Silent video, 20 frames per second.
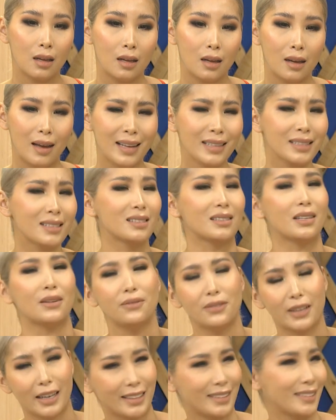And
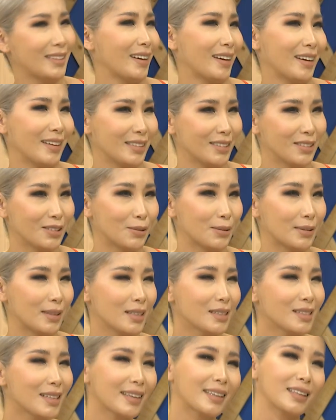stuff like that, you know.
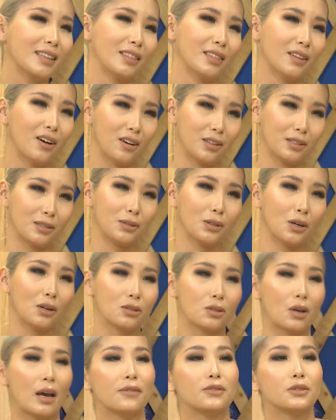There's like a lot. You
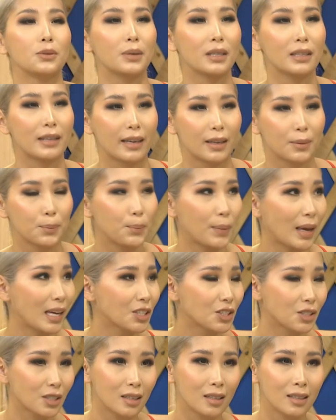also have to be like
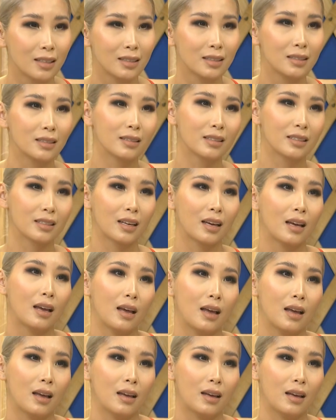patient.
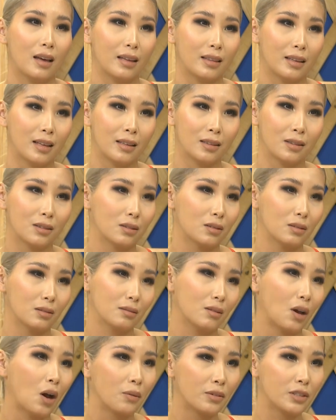And then
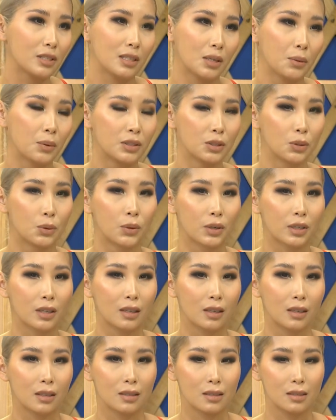obviously when you're
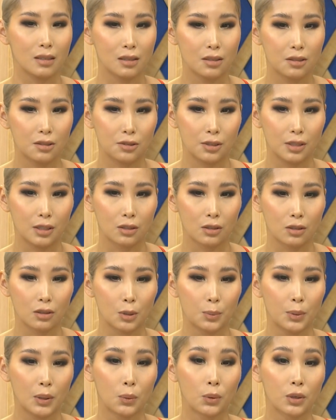working in this industry, you're going to
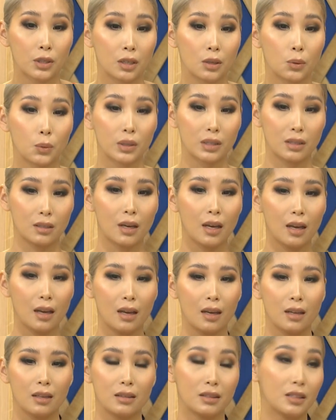be working with
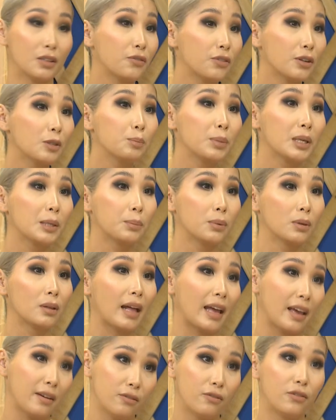different people
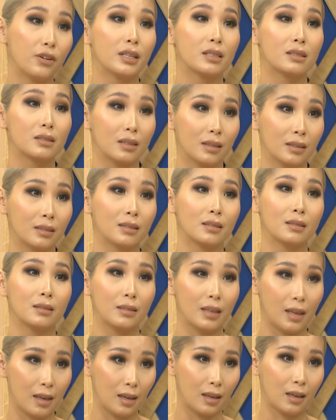every single
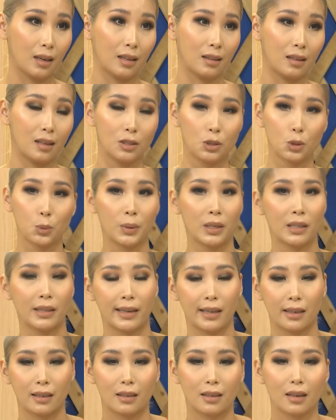day. And then you'll be
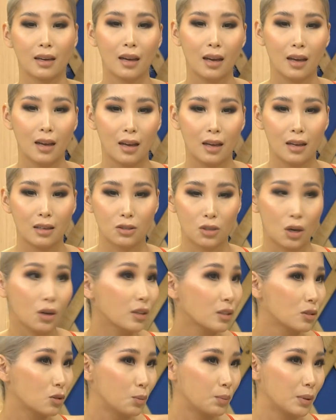like
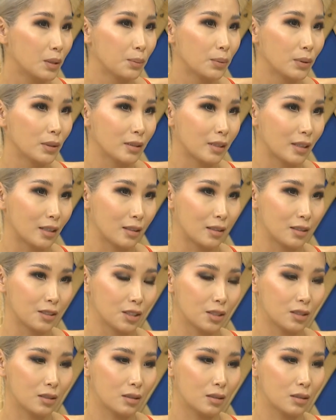talking to people that are
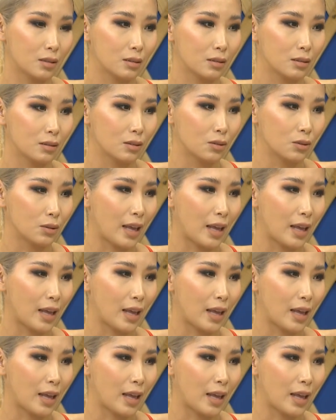just, you know, they